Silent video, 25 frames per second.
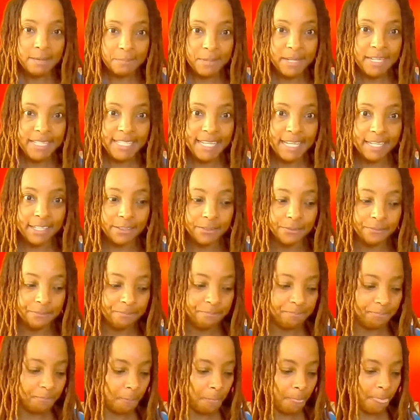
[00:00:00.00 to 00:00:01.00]
I'm going to tell
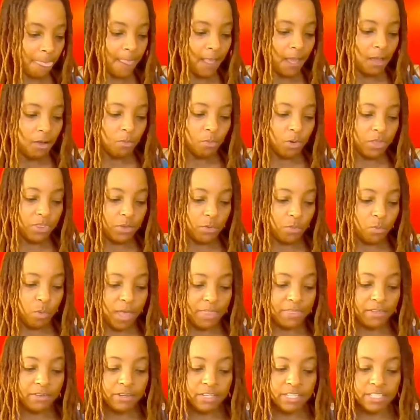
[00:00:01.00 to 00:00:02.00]
you. When the
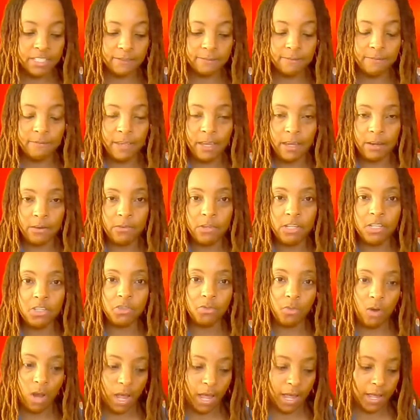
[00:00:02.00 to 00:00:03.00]
weather is very
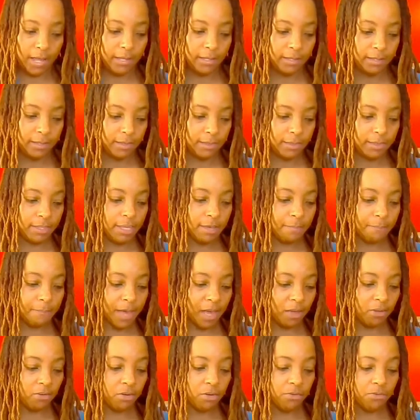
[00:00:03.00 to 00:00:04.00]
dry, the
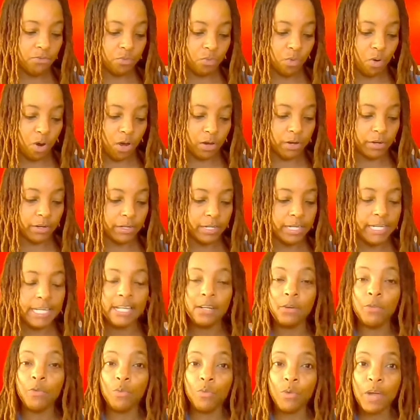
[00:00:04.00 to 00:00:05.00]
amount of water
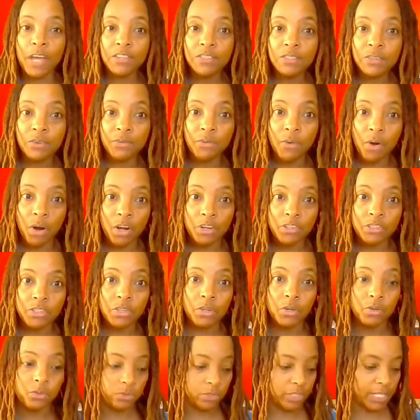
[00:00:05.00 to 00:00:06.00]
in
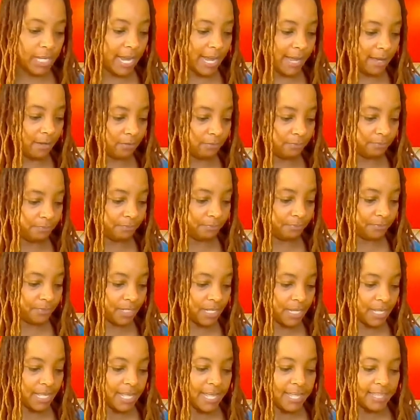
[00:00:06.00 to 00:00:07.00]
reservoirs goes down.
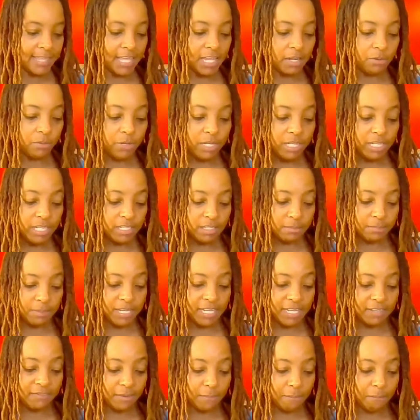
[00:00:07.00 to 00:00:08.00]
Then we need to
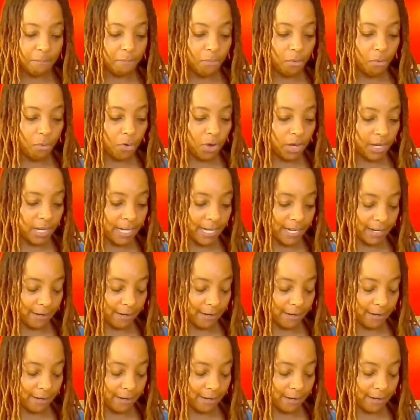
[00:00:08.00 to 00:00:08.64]
be even more